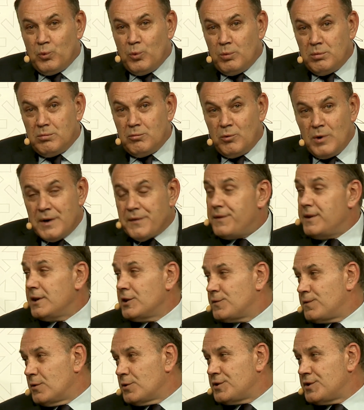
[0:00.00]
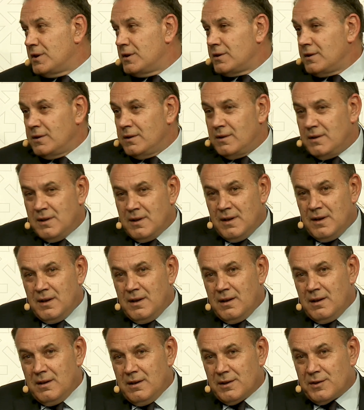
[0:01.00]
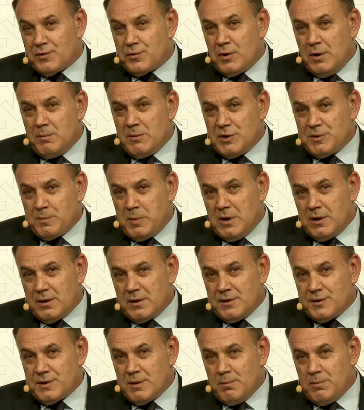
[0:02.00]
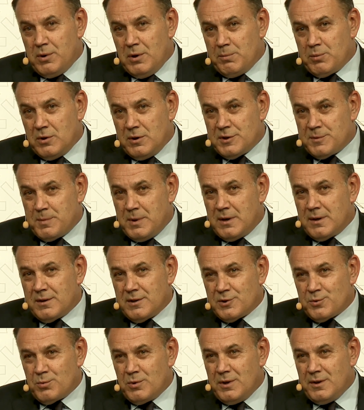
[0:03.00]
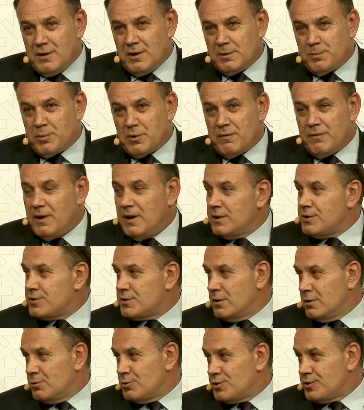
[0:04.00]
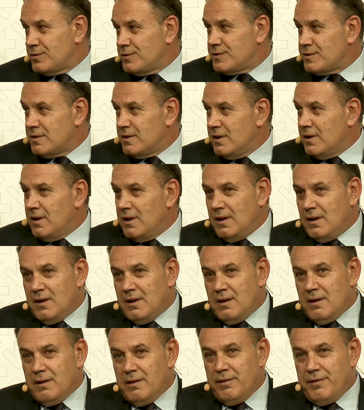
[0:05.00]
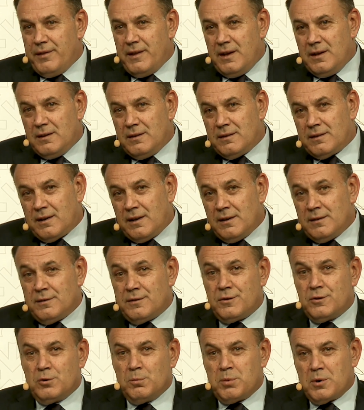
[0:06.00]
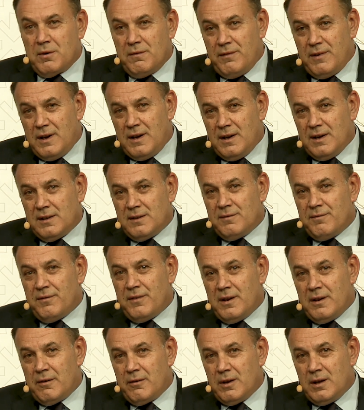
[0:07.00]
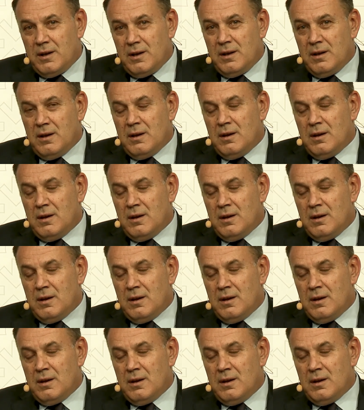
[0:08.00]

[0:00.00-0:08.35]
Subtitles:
One thing's for certain, extremist parties and populist parties will not provide solutions. They tend to provide very